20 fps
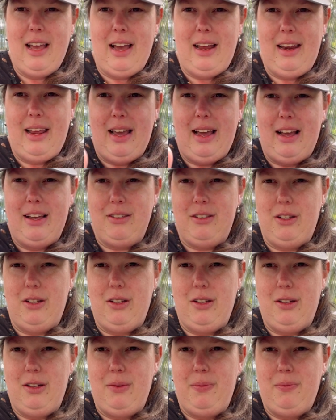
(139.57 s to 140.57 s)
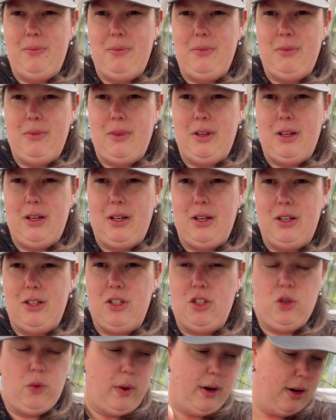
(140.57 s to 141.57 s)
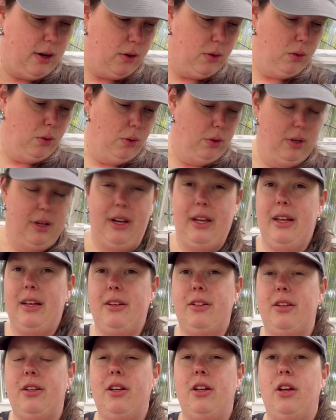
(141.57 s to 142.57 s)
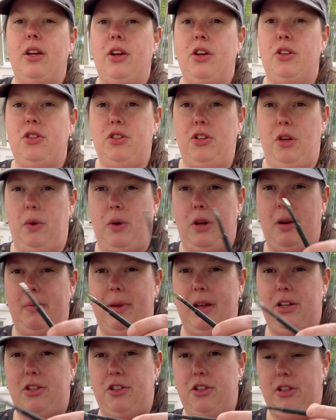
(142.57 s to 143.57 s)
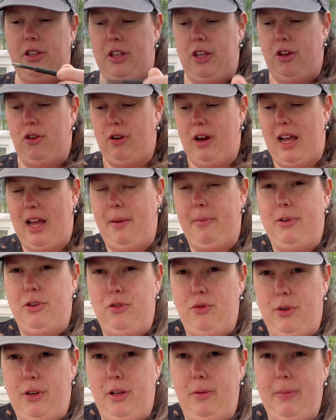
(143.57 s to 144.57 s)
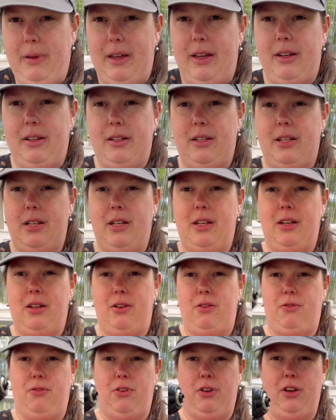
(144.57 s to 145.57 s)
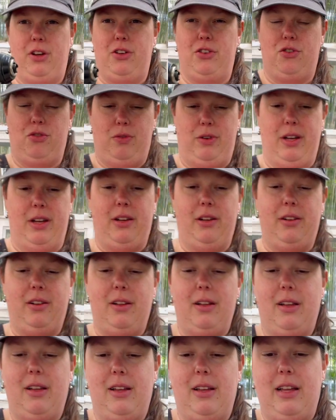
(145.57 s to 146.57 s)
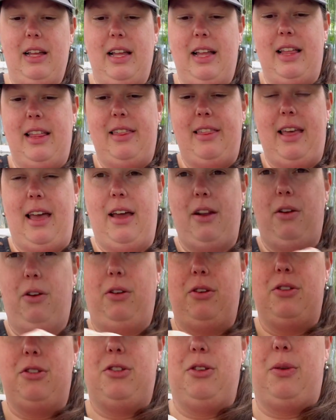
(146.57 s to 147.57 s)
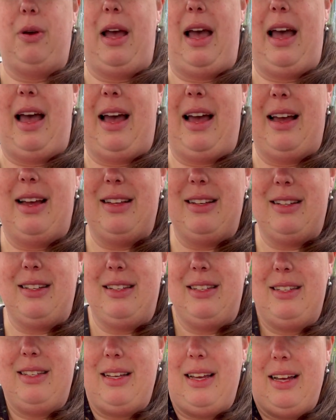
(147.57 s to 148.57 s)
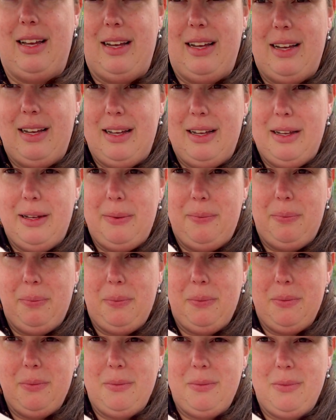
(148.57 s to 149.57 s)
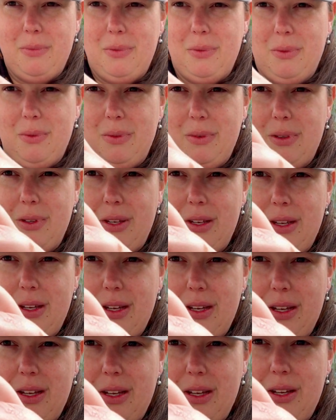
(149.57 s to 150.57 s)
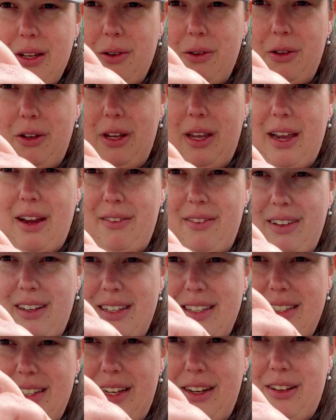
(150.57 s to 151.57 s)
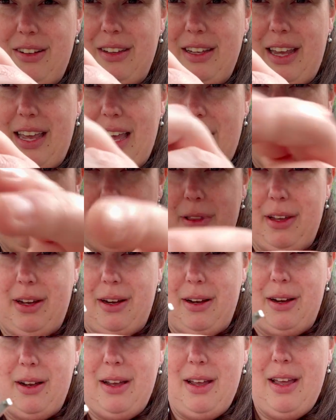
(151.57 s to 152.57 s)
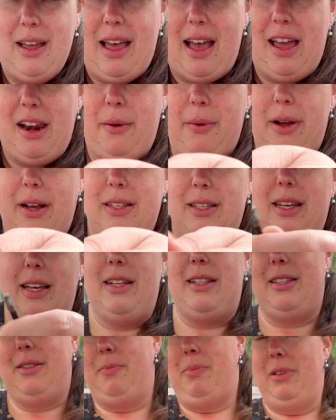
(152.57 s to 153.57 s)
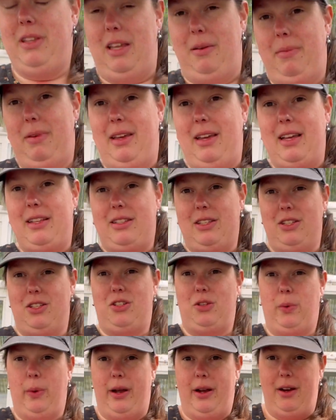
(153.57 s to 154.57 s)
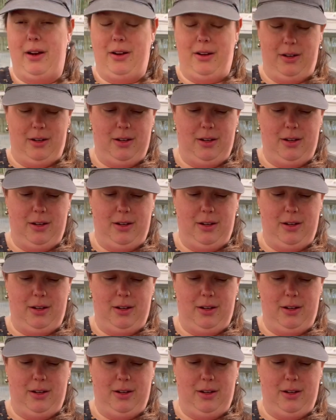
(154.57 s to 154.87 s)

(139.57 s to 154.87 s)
it has a square hole in it. So you want to make sure that you grab a drill bit for your drill that also has, you can't really see it on the camera there. Anyways, believe me, it's a square